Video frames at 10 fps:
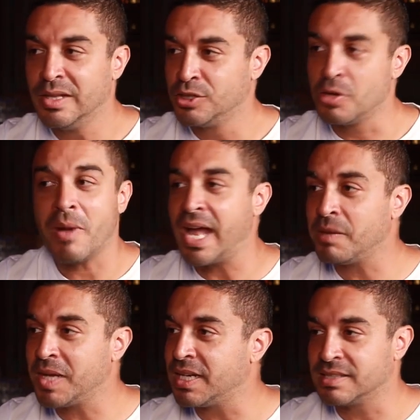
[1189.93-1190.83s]
you're my
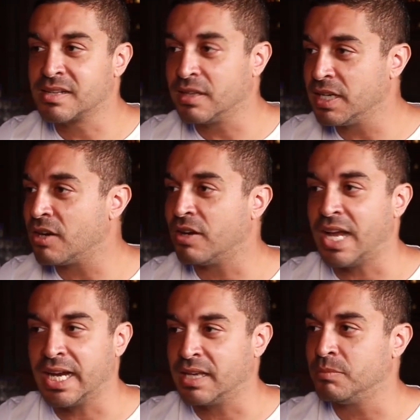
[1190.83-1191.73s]
enemy and it's clear and
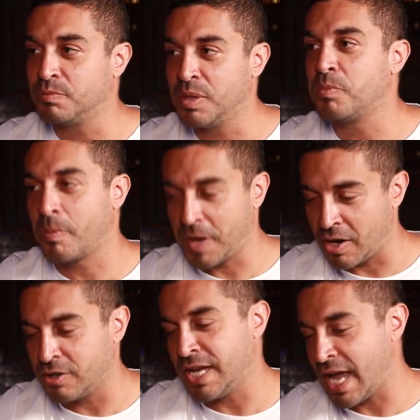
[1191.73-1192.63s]
I can be
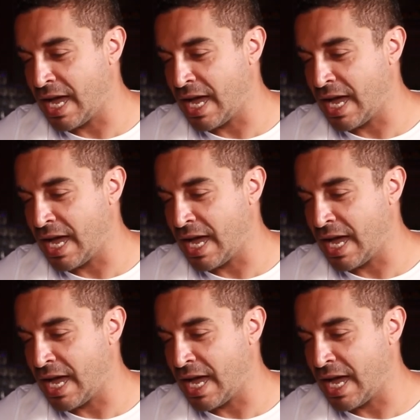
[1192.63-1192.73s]
prepared. Yeah.